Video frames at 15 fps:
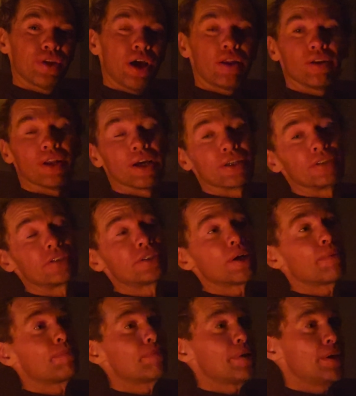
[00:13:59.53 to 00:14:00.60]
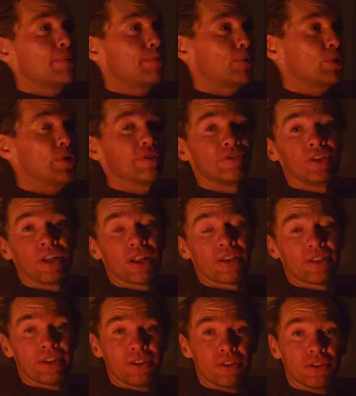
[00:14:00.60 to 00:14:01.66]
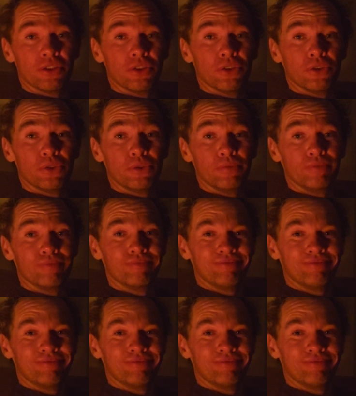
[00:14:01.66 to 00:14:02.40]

Unlike some people who have nothing to do.